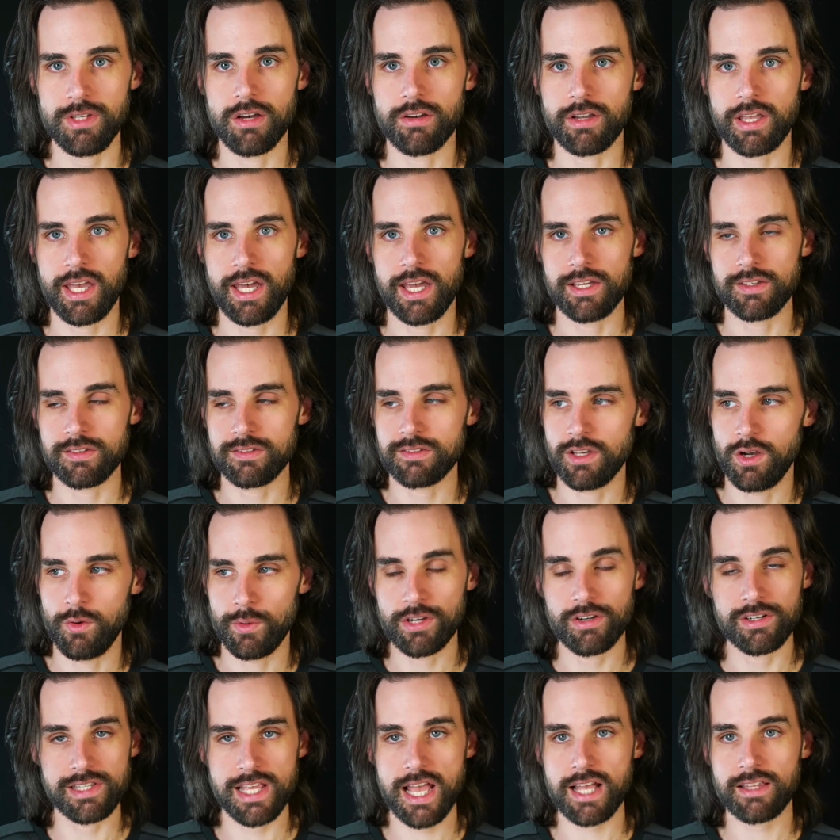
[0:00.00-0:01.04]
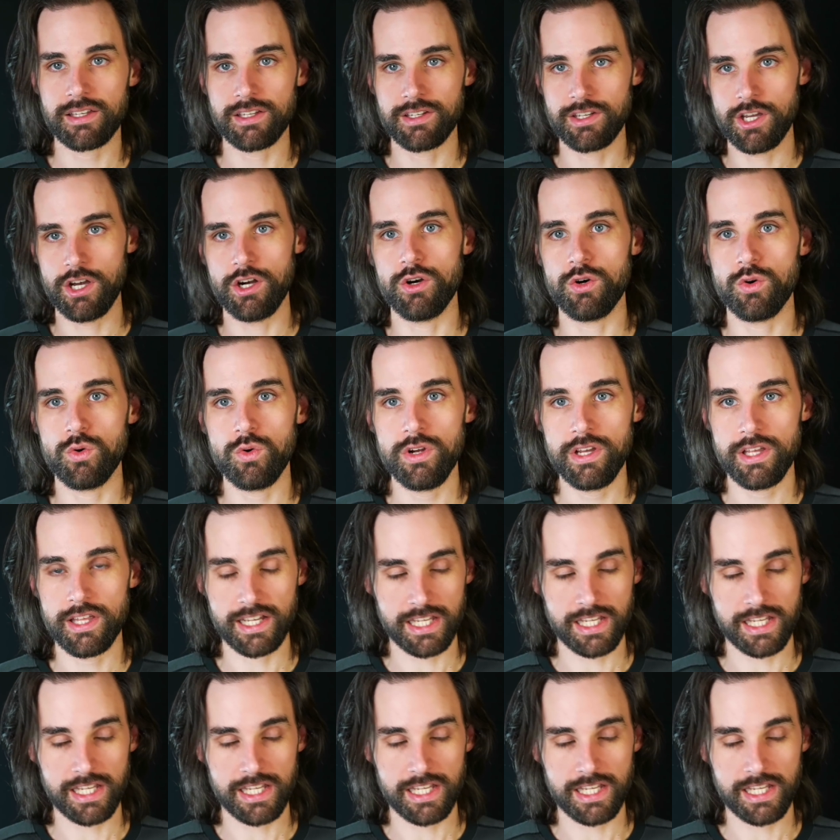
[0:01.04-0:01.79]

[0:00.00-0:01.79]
Okay, so we don't exactly know,